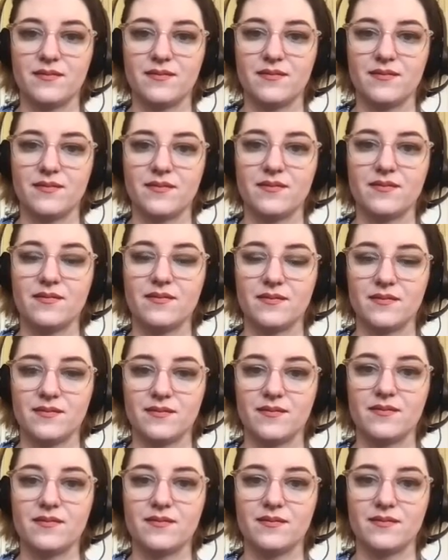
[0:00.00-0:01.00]

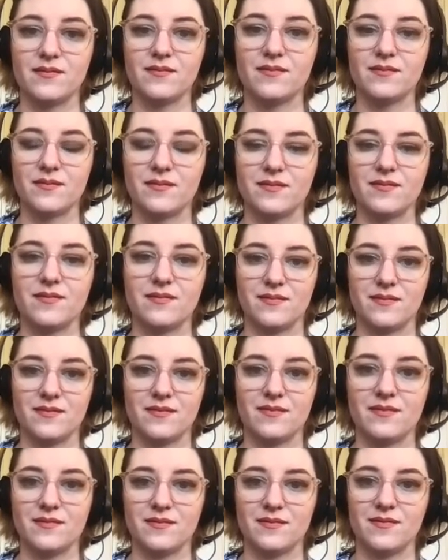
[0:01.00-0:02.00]

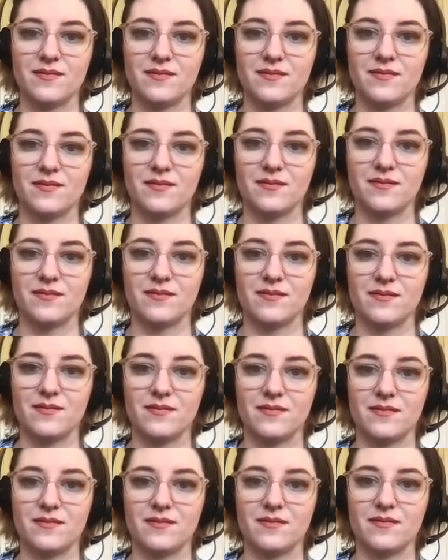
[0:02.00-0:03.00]

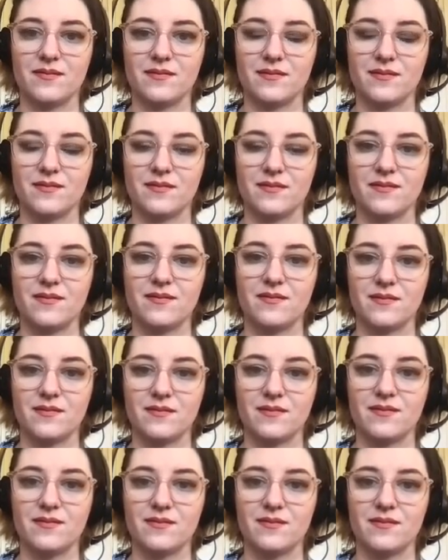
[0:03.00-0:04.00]

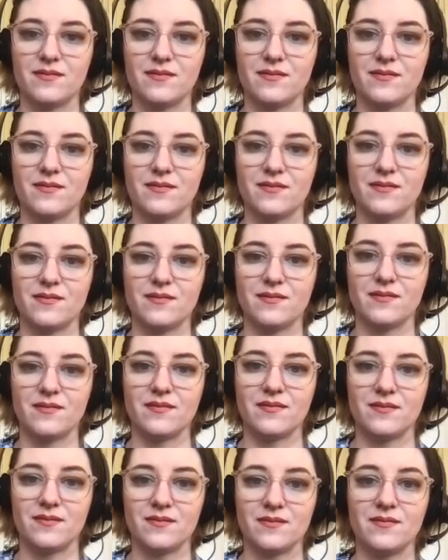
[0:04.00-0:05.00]

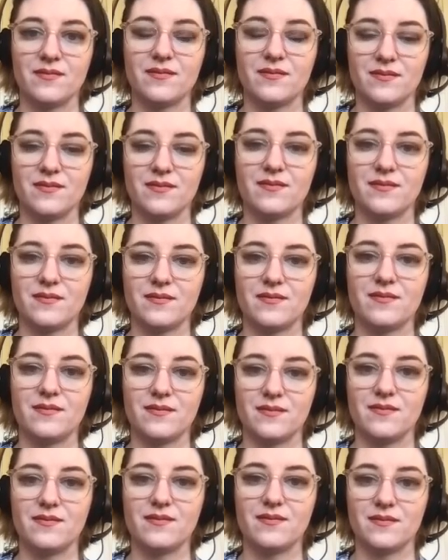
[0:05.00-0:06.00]

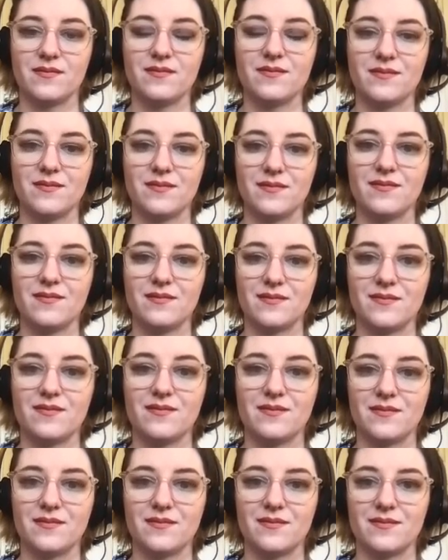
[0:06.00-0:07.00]

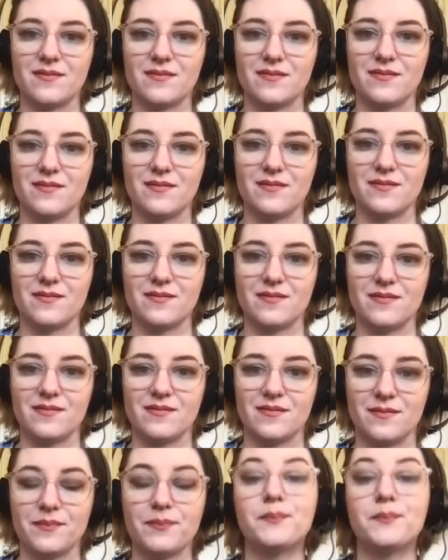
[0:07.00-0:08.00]
[no speech]